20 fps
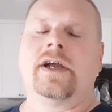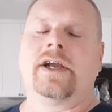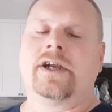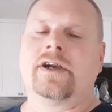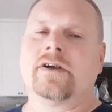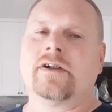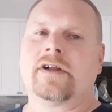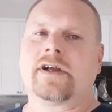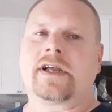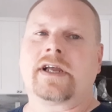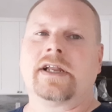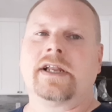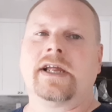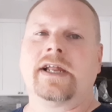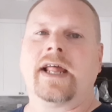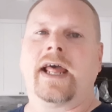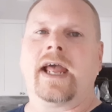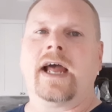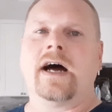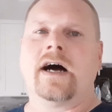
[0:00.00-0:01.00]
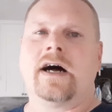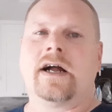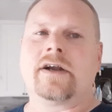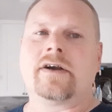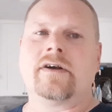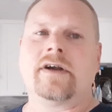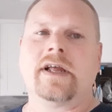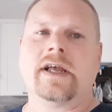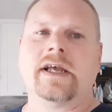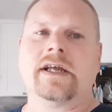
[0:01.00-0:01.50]
You're looking at
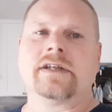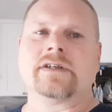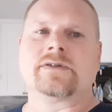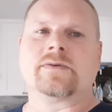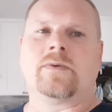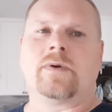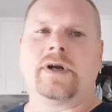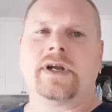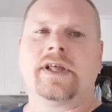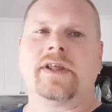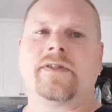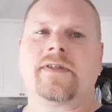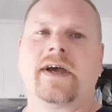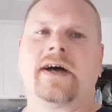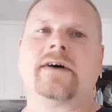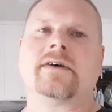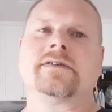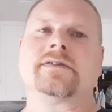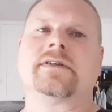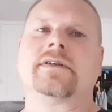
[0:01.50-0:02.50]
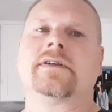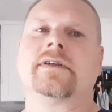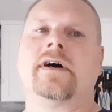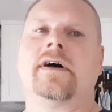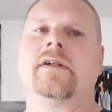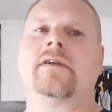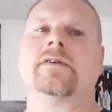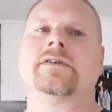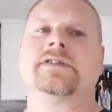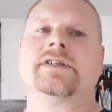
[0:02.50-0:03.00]

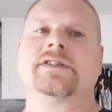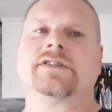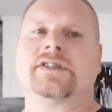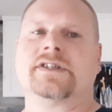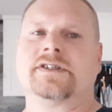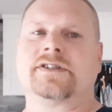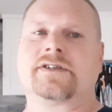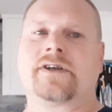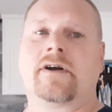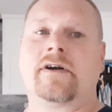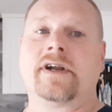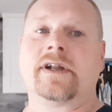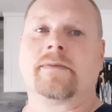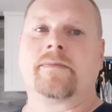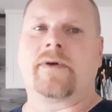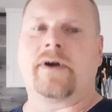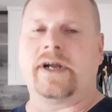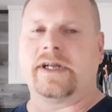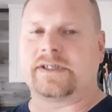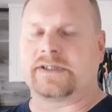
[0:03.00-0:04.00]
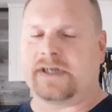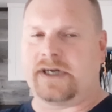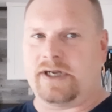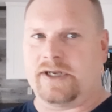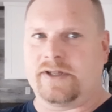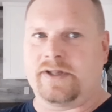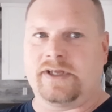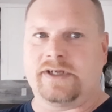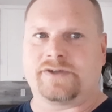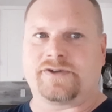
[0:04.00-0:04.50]
$120,000 as the starting price
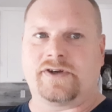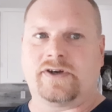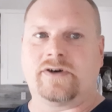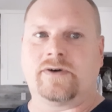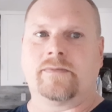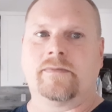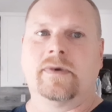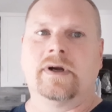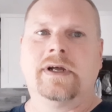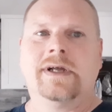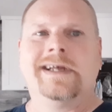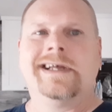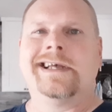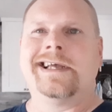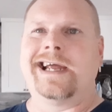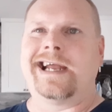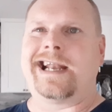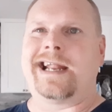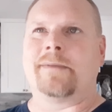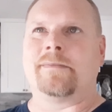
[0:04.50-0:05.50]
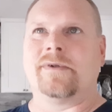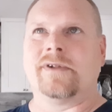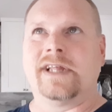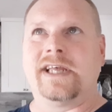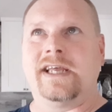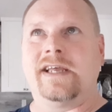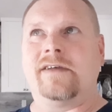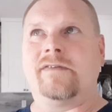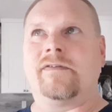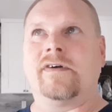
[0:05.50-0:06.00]
on this home. And I
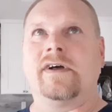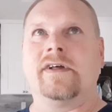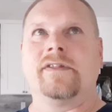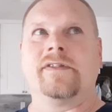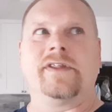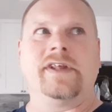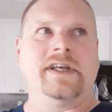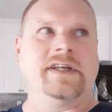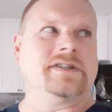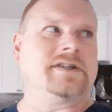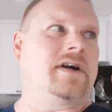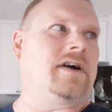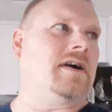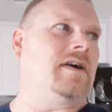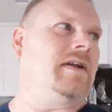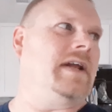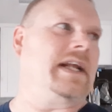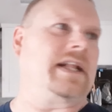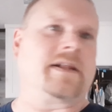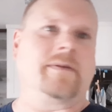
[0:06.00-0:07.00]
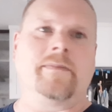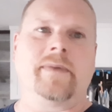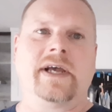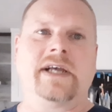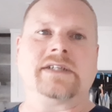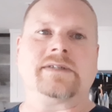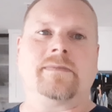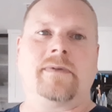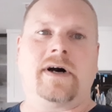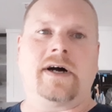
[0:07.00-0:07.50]
believe these are like the
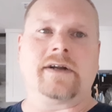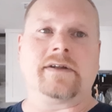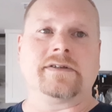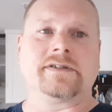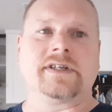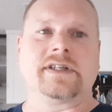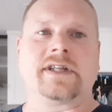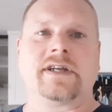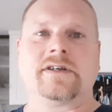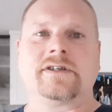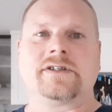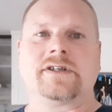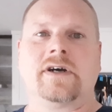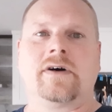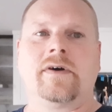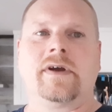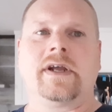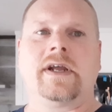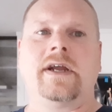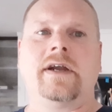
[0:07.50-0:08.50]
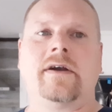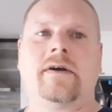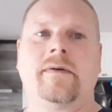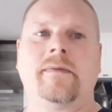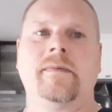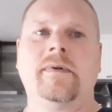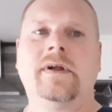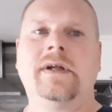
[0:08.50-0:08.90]
base models that they're showing here.